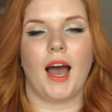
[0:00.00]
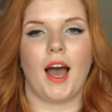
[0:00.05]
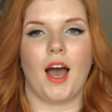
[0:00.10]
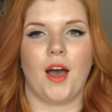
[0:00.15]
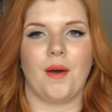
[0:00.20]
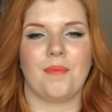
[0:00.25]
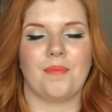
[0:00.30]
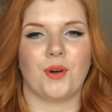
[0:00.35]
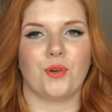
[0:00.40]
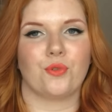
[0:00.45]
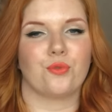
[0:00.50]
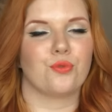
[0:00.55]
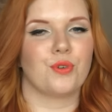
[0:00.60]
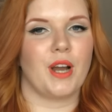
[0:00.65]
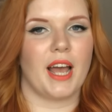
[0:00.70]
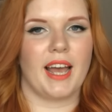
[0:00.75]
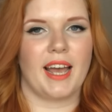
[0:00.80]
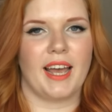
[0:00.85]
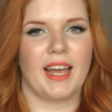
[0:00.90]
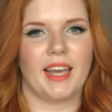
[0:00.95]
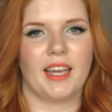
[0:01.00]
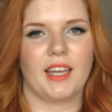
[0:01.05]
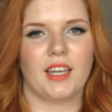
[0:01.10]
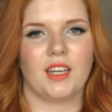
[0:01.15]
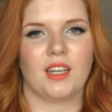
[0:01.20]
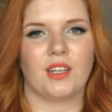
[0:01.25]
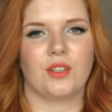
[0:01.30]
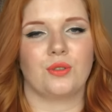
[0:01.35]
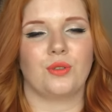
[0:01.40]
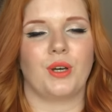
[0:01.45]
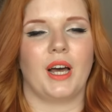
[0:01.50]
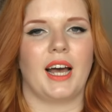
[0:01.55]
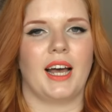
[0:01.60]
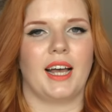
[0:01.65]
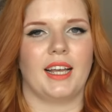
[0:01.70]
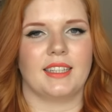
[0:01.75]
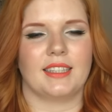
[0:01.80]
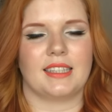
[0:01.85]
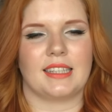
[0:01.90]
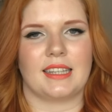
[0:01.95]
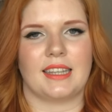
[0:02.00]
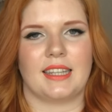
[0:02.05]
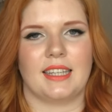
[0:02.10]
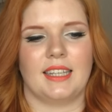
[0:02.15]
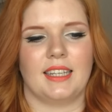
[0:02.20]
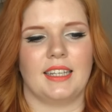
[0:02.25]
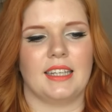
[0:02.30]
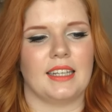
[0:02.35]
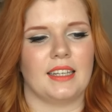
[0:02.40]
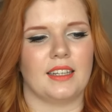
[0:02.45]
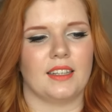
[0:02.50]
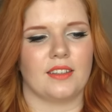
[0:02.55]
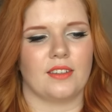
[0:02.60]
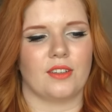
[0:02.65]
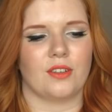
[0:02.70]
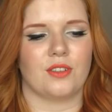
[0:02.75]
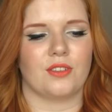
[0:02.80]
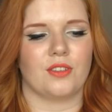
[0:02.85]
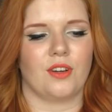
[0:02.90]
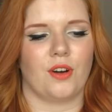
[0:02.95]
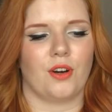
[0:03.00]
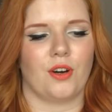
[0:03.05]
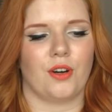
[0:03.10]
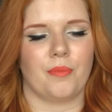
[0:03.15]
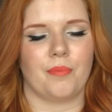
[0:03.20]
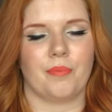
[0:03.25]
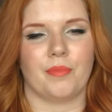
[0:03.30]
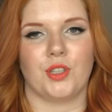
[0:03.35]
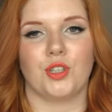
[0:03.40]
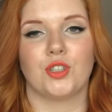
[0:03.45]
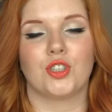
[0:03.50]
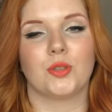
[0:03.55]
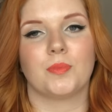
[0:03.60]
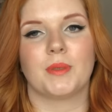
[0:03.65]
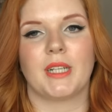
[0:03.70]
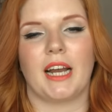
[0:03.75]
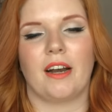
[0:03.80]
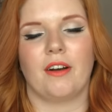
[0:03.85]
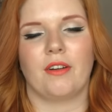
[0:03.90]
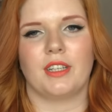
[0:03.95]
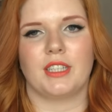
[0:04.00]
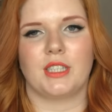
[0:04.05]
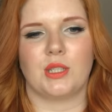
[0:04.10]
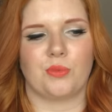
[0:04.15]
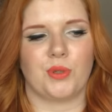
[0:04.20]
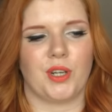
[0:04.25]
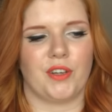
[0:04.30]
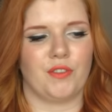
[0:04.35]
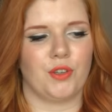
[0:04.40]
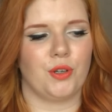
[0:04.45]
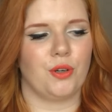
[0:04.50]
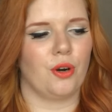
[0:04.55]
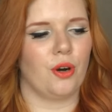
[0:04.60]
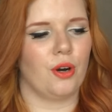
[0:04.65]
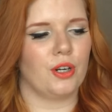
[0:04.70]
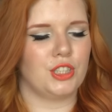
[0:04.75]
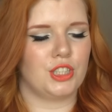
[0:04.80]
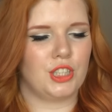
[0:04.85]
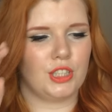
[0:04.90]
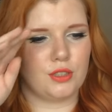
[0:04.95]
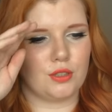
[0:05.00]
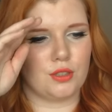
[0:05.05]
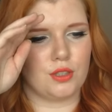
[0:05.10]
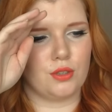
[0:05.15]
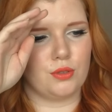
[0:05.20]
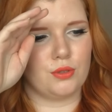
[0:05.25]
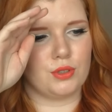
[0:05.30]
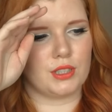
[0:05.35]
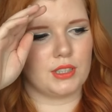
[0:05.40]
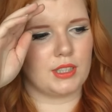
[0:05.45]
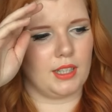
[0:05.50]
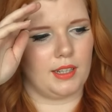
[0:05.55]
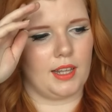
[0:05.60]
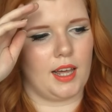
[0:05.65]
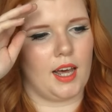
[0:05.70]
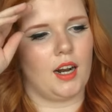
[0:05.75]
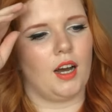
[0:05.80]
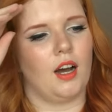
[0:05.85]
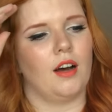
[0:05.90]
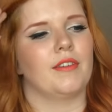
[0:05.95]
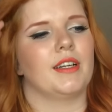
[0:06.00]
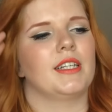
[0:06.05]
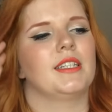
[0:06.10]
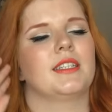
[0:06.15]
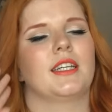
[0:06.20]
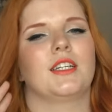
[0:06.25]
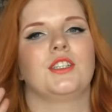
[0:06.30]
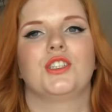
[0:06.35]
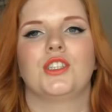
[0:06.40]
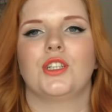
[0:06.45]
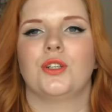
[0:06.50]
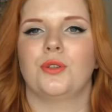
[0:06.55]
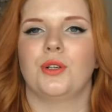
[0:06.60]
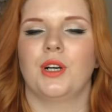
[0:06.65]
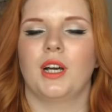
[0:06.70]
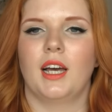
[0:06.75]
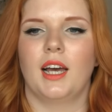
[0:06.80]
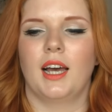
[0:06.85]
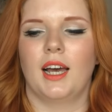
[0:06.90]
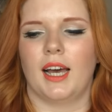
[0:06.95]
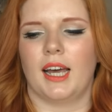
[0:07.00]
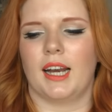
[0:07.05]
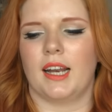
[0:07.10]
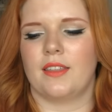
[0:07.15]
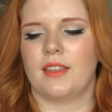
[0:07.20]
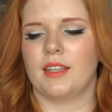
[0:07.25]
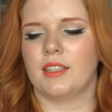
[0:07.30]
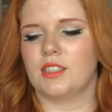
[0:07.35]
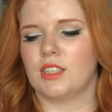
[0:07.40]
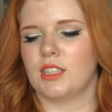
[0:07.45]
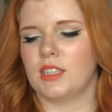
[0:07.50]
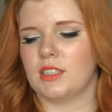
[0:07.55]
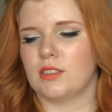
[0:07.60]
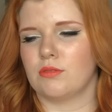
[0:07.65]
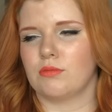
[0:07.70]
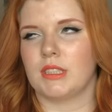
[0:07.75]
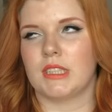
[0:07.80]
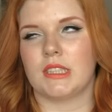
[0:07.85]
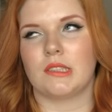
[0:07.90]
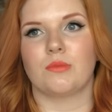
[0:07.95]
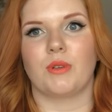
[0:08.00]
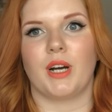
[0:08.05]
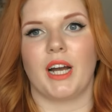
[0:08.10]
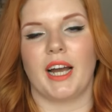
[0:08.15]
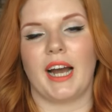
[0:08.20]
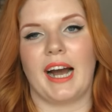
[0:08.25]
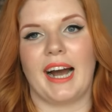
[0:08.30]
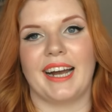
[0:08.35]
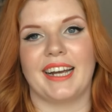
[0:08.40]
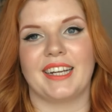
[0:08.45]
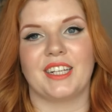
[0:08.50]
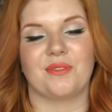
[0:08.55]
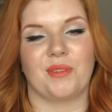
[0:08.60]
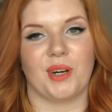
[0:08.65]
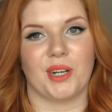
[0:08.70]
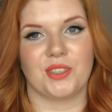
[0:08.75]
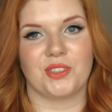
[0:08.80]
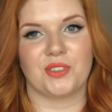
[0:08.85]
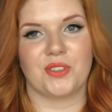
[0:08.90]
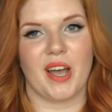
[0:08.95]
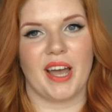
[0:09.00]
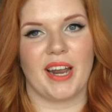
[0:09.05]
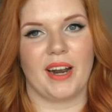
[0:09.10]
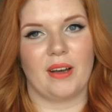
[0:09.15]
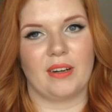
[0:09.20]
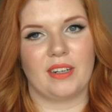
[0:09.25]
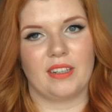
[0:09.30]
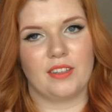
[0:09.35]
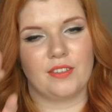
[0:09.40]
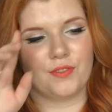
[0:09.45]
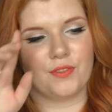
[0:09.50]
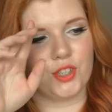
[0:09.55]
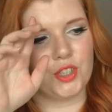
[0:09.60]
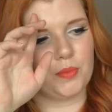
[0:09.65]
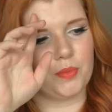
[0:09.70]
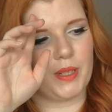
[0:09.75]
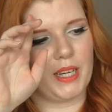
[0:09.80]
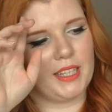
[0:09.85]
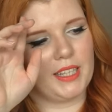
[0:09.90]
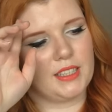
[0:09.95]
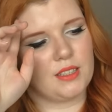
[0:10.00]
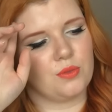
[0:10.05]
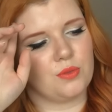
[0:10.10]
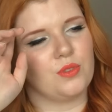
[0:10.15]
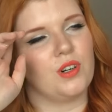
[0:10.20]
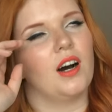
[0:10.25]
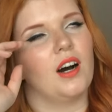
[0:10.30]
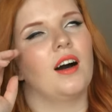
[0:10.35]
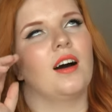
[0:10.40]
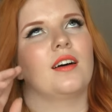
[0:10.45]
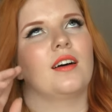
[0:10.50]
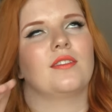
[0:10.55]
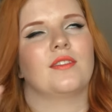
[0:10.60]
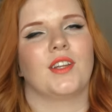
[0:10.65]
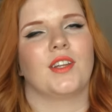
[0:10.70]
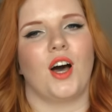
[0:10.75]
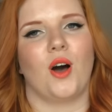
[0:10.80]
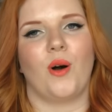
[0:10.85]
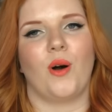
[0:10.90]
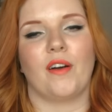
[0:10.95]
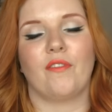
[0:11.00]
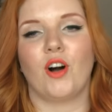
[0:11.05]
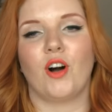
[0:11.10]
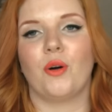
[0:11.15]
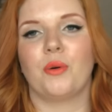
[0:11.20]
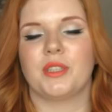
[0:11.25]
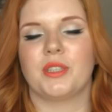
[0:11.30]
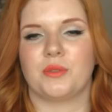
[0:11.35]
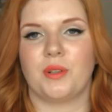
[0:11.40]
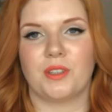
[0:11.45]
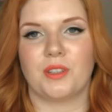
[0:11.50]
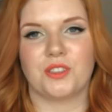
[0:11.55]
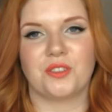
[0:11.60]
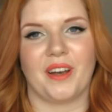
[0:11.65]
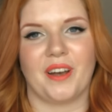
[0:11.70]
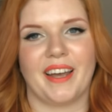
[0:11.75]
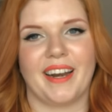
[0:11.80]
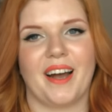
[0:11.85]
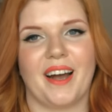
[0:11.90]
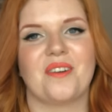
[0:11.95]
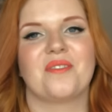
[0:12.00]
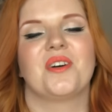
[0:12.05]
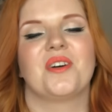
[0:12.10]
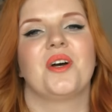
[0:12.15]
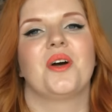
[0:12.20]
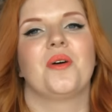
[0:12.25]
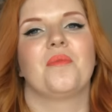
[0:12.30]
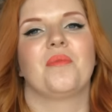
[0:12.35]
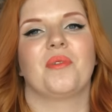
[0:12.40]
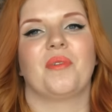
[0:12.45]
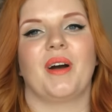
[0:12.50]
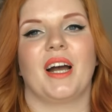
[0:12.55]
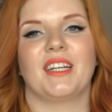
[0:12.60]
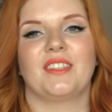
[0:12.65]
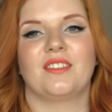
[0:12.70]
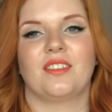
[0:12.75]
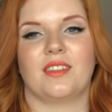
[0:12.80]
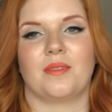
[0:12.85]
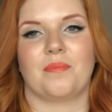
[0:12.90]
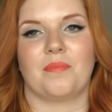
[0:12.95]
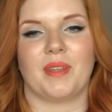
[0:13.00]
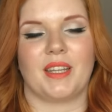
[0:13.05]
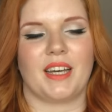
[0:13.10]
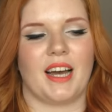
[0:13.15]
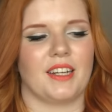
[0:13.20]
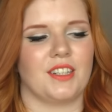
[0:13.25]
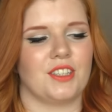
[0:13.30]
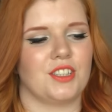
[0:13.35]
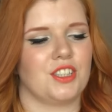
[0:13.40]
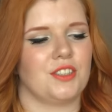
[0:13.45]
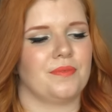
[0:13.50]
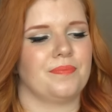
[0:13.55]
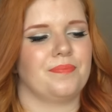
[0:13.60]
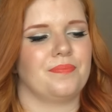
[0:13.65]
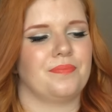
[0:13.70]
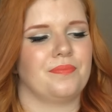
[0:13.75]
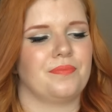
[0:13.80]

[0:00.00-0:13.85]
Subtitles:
Ray, who has her YouTube channel is Reviewer. She uses a lot of SK2, and I think she's the reason why I want to try it out in the first place. Well, no, I've always wanted to try it out, but why I took the plunge.